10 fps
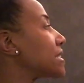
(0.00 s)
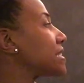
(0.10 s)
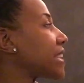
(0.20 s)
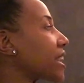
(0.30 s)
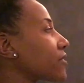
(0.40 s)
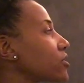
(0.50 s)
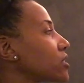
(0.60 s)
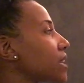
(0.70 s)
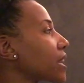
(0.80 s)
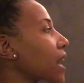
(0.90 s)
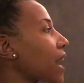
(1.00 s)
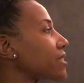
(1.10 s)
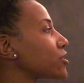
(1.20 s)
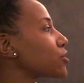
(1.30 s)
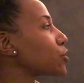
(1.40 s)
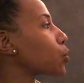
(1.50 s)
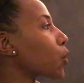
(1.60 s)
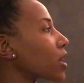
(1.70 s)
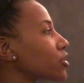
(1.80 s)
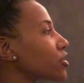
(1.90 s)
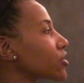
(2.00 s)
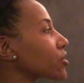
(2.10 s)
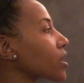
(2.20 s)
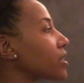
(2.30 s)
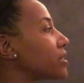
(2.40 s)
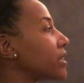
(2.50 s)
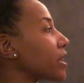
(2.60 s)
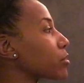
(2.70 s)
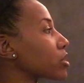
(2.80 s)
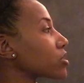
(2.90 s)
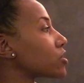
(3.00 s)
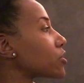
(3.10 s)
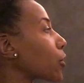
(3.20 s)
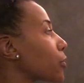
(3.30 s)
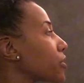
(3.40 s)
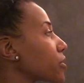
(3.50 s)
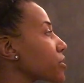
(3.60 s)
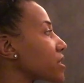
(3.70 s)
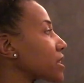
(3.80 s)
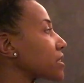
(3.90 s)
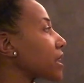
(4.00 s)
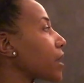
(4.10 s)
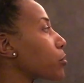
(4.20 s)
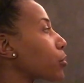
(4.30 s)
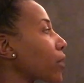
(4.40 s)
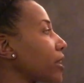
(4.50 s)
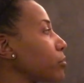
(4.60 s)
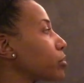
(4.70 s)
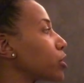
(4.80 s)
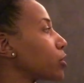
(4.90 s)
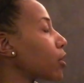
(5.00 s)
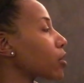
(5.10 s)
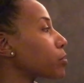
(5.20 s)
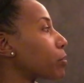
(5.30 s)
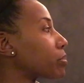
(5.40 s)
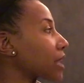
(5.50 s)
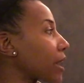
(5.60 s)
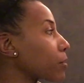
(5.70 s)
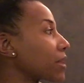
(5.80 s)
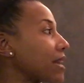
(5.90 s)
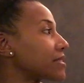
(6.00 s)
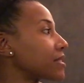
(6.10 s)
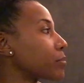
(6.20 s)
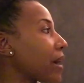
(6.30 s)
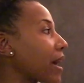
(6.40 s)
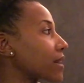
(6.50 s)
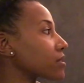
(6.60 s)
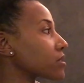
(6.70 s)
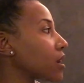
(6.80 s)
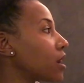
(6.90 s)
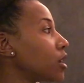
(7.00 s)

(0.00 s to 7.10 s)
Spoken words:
Day after day, Isatou watches neighbors tote their things in bright blue or black plastic bags.